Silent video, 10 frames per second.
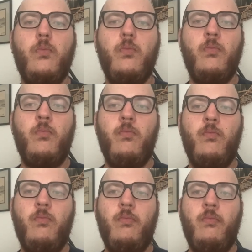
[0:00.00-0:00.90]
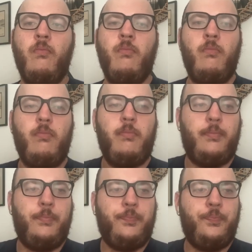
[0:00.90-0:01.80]

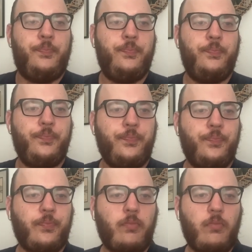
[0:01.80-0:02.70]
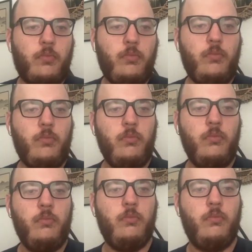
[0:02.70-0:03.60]

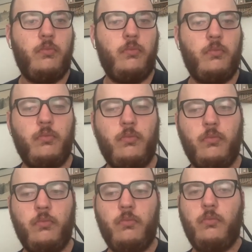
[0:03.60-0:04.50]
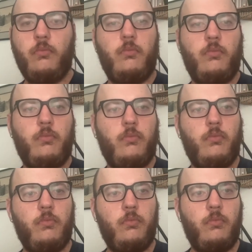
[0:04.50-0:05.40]

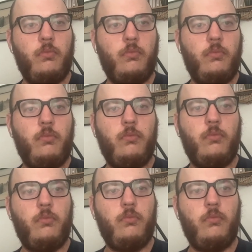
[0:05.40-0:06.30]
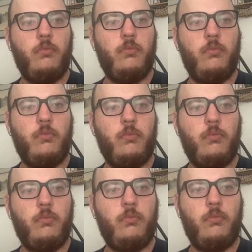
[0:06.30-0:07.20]

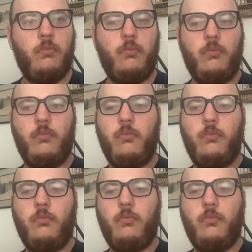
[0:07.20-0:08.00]
(not speaking)